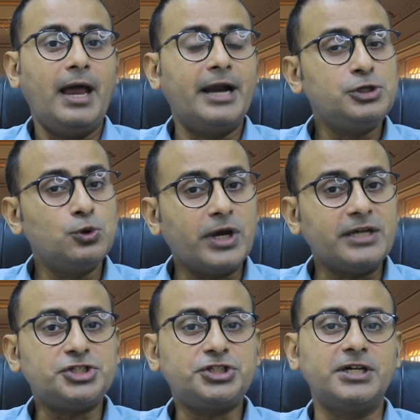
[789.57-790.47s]
and you
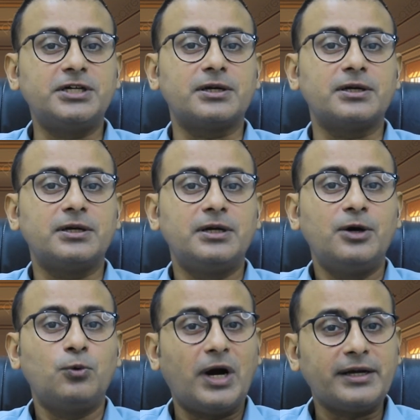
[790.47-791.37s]
can share
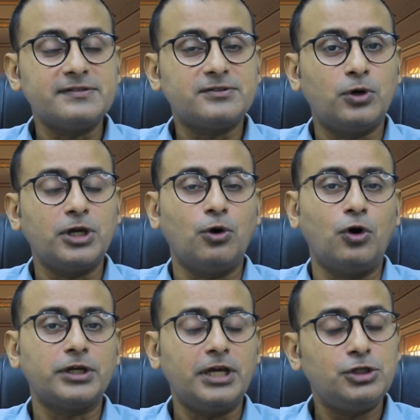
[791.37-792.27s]
what is going
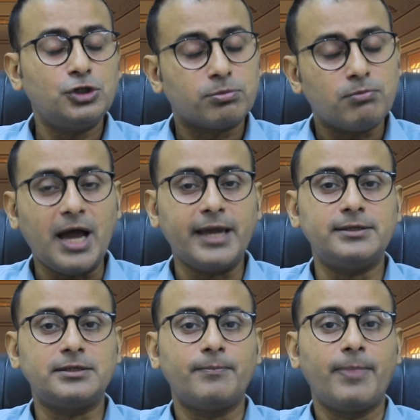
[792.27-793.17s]
on in your
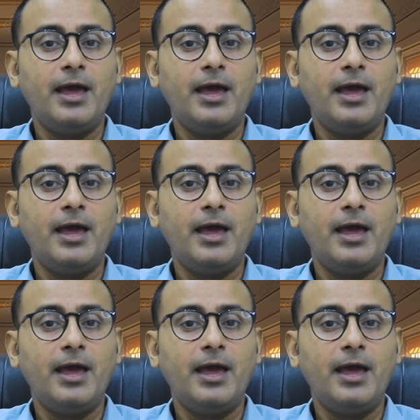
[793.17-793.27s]
mind.